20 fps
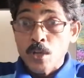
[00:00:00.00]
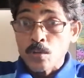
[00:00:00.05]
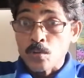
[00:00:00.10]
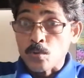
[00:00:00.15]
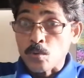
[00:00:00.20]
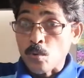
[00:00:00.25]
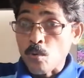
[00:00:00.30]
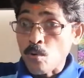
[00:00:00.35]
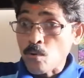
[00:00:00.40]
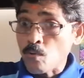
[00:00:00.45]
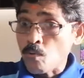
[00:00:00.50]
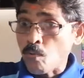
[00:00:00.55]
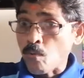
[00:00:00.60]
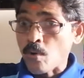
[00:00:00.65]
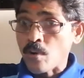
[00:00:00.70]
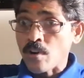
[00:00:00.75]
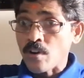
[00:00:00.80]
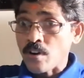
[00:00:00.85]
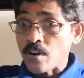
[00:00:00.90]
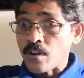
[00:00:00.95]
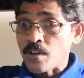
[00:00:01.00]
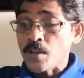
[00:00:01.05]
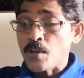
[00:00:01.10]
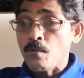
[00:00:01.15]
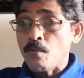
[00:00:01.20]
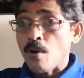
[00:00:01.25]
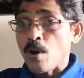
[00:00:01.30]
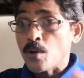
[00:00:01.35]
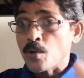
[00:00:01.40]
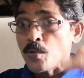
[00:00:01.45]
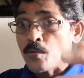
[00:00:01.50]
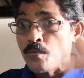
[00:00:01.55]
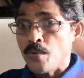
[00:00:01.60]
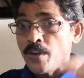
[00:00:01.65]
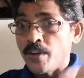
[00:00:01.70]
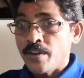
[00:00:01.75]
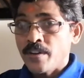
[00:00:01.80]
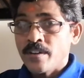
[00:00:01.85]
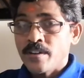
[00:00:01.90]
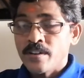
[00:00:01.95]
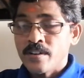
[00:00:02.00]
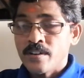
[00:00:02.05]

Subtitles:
throughout the world you want to win.